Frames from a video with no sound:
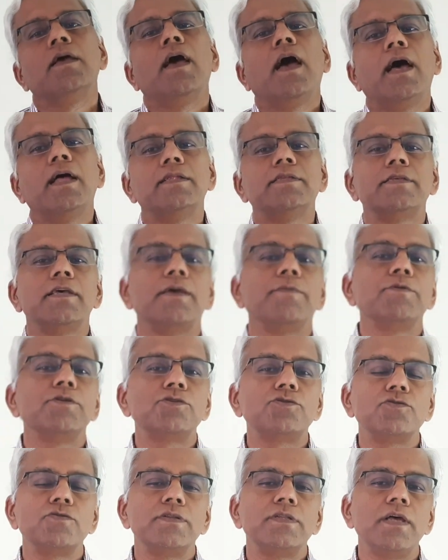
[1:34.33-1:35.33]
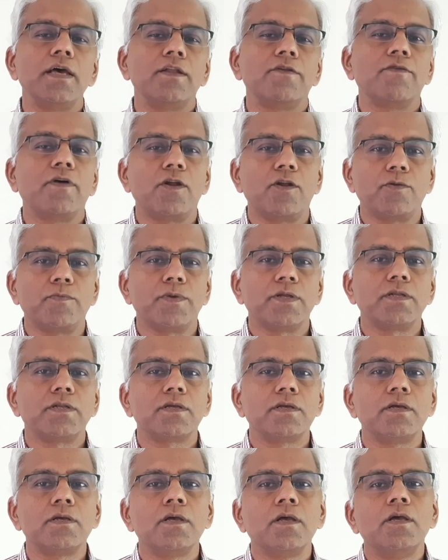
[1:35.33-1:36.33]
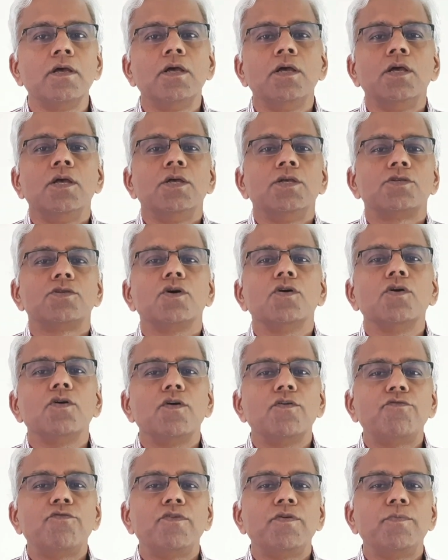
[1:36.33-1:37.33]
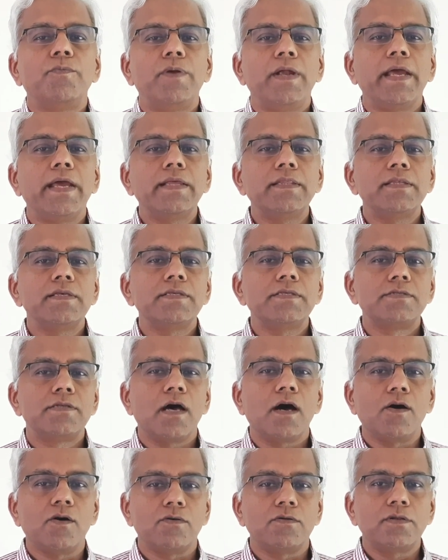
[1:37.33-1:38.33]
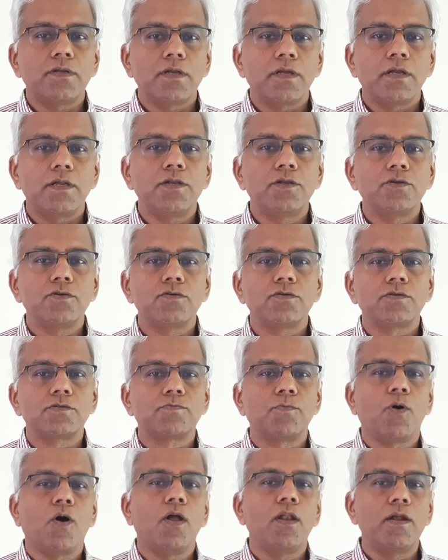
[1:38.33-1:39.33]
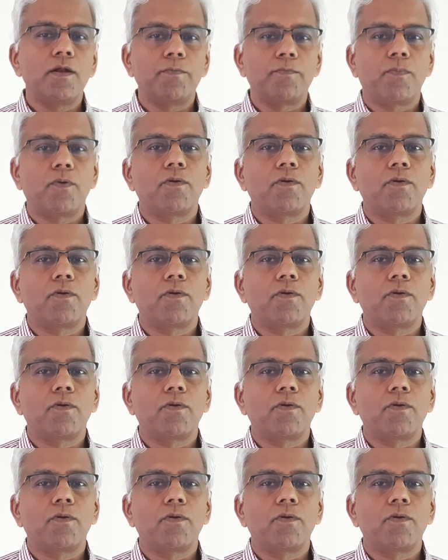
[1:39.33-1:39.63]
and same is true with the environment. So if we break this down into smaller